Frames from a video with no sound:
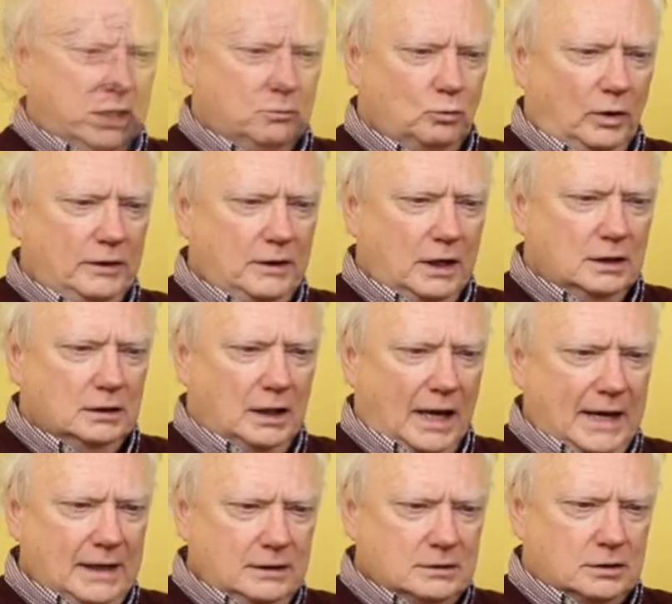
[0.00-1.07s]
And when they
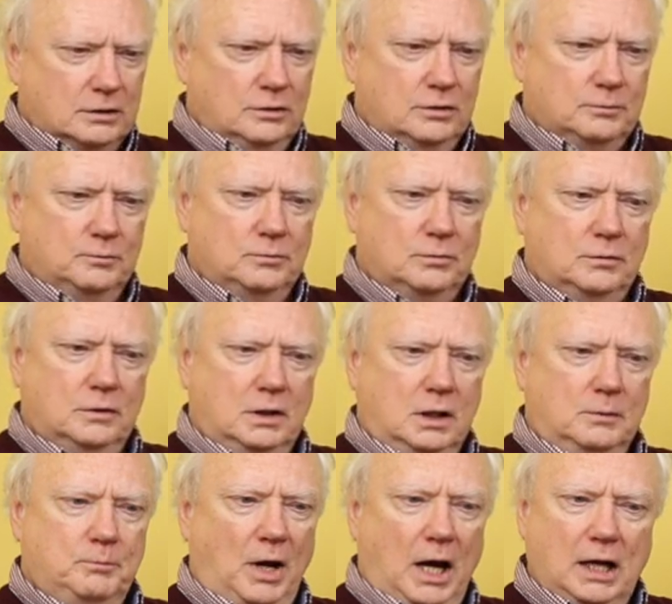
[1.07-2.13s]
landed,
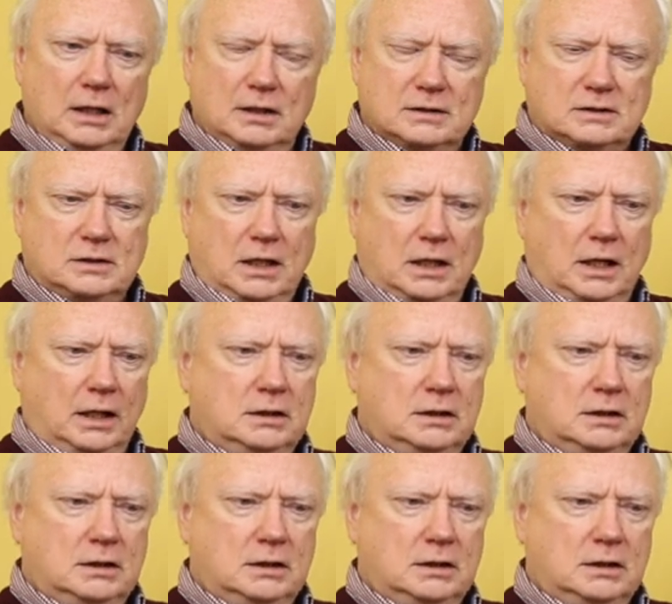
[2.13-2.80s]
the pilot said,